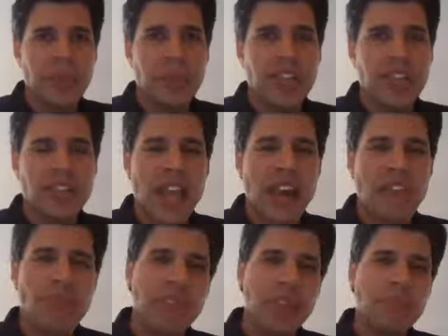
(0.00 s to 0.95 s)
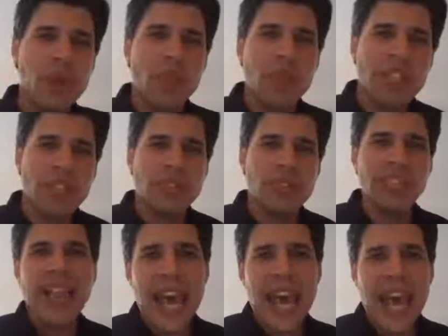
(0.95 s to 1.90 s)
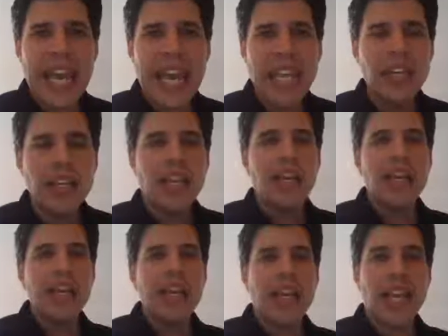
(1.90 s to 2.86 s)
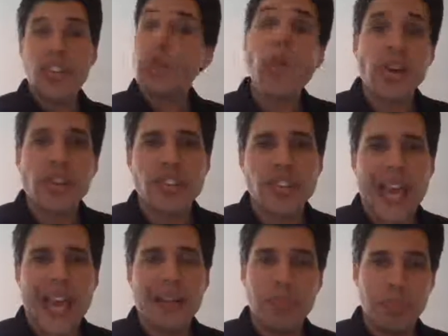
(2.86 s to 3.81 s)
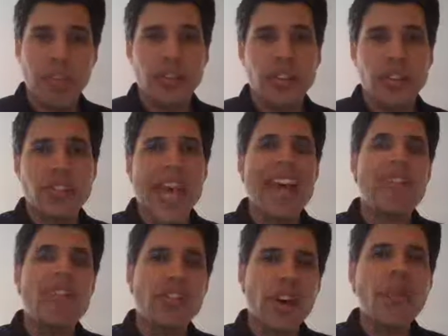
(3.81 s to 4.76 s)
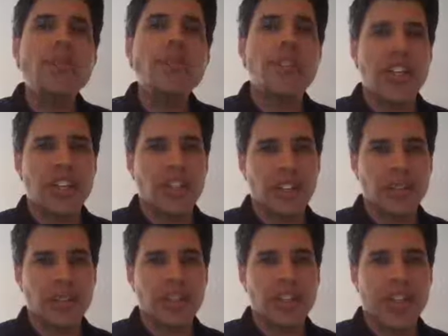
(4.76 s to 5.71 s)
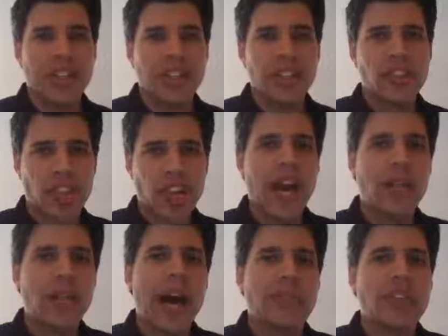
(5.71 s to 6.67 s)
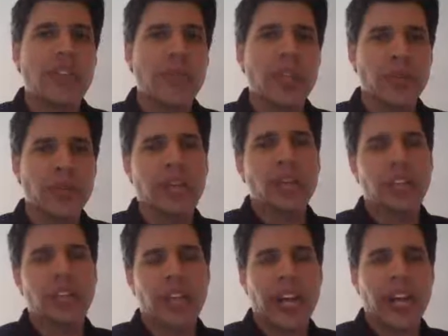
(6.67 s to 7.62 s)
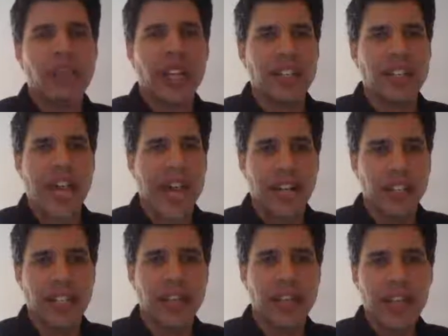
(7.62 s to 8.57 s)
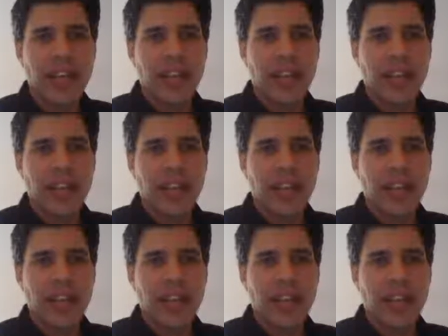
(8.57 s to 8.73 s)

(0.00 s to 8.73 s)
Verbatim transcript: Because every moment you delay, it gets worse, and it builds. And those are the issues that this child will have to spend the rest of their life untangling.